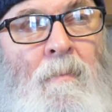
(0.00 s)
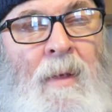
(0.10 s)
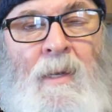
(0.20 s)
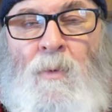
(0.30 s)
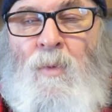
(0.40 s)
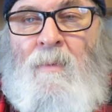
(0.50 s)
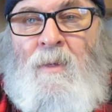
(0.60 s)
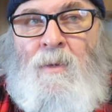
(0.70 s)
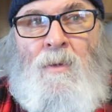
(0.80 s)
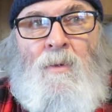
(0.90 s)
men and
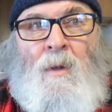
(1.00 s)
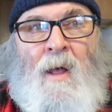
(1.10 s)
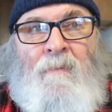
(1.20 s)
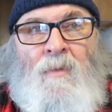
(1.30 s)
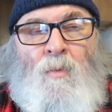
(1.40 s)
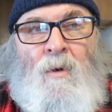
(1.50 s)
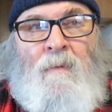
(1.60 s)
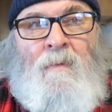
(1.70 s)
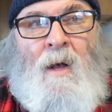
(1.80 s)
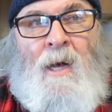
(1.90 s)
women who love the Word
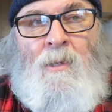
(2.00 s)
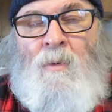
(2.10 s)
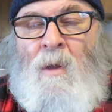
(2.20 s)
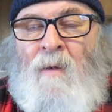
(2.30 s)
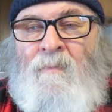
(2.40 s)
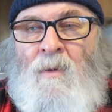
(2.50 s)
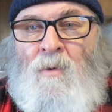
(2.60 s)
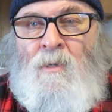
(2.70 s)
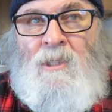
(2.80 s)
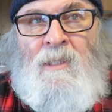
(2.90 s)
of God, who love the
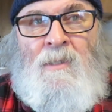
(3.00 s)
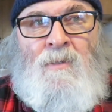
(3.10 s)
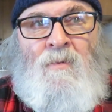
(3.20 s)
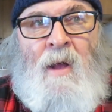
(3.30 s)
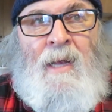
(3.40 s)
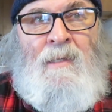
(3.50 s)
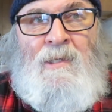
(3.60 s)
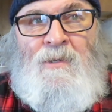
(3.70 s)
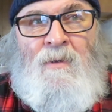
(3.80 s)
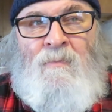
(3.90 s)
Lord Jesus
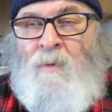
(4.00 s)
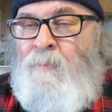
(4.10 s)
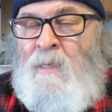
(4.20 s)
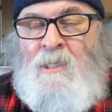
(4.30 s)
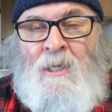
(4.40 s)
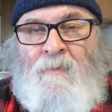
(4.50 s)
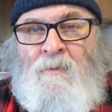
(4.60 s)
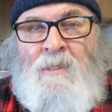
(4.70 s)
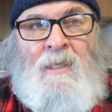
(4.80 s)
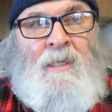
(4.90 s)
Christ, who have repented of
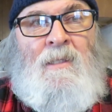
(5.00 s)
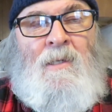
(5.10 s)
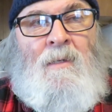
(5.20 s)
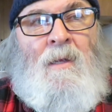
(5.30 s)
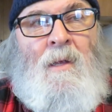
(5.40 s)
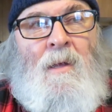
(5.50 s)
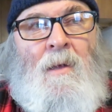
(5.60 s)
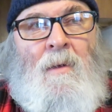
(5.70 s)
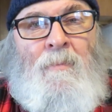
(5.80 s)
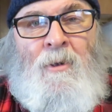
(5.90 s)
their sins and
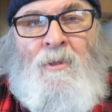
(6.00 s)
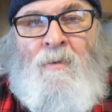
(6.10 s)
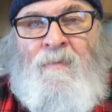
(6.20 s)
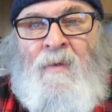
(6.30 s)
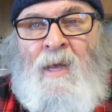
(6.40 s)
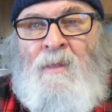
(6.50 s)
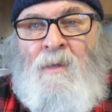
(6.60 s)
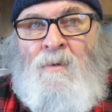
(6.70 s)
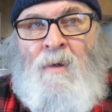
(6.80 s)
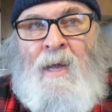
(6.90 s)
put their faith
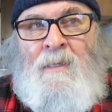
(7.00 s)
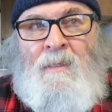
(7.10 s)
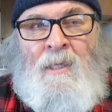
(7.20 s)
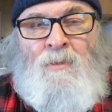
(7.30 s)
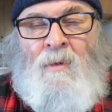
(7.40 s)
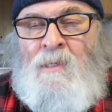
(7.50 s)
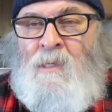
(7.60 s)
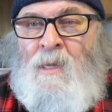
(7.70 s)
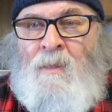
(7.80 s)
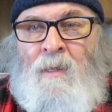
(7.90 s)
in Christ. They
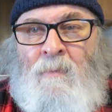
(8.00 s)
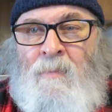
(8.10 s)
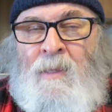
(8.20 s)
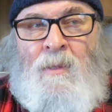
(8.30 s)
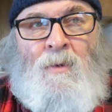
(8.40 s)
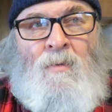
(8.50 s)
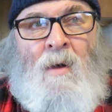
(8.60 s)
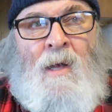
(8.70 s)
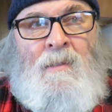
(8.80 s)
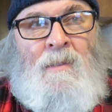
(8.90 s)
trust nothing but the
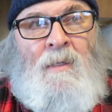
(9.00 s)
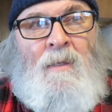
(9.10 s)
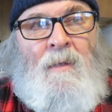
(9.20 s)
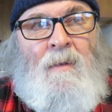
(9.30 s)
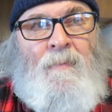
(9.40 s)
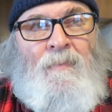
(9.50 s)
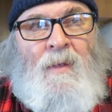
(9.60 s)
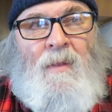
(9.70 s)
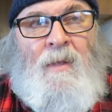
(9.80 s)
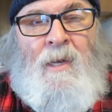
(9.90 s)
cross.
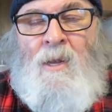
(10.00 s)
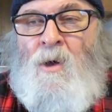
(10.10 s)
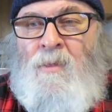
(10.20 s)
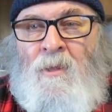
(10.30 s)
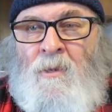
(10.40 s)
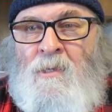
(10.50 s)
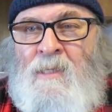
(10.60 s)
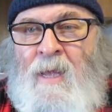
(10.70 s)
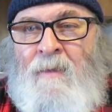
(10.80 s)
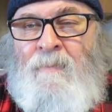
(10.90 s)
They know that they're
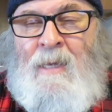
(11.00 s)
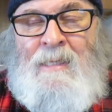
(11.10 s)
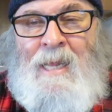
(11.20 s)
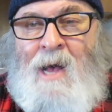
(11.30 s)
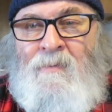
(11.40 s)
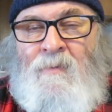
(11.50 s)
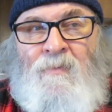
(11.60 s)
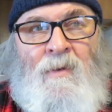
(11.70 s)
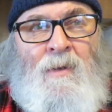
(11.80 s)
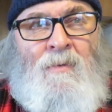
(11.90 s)
saved by sovereign
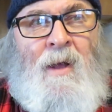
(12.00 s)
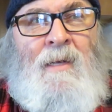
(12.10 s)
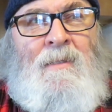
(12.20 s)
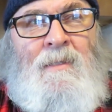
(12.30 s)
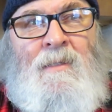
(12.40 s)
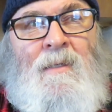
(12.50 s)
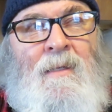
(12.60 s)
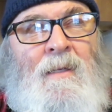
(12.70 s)
free grace